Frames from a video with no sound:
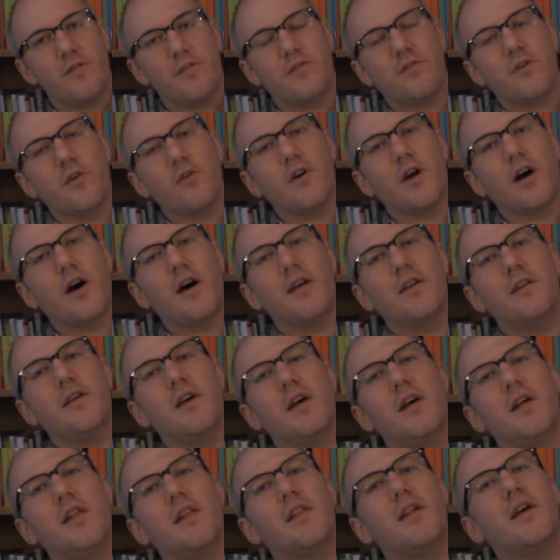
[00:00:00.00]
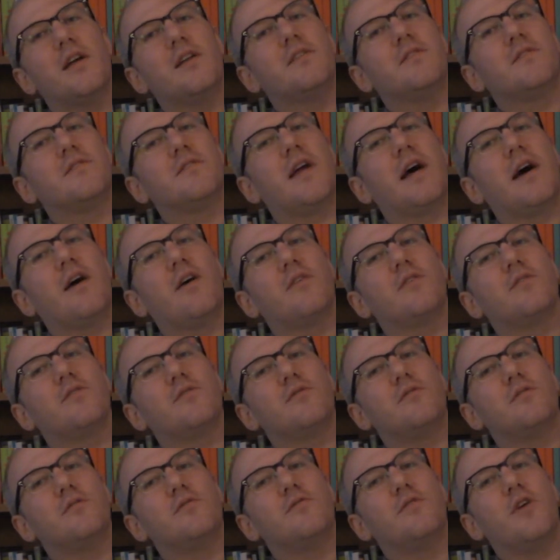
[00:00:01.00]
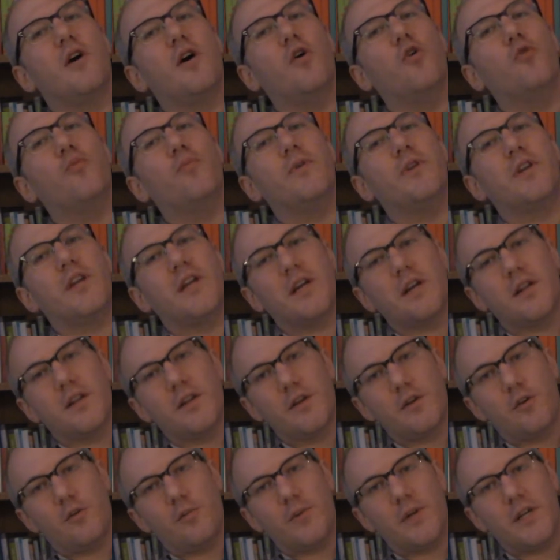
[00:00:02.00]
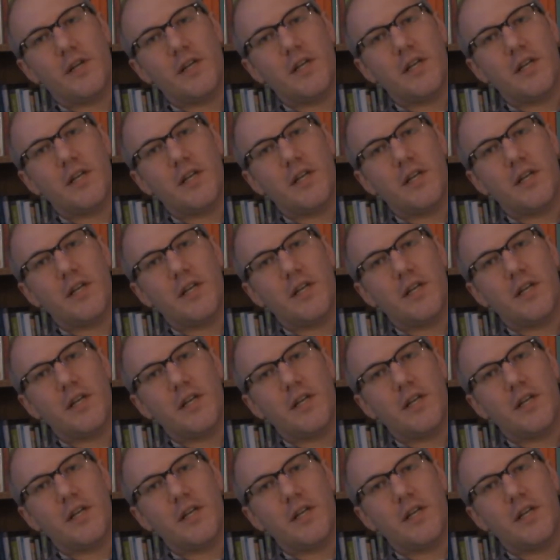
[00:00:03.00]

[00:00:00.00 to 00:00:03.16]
So God then is now sort of opening a little bit,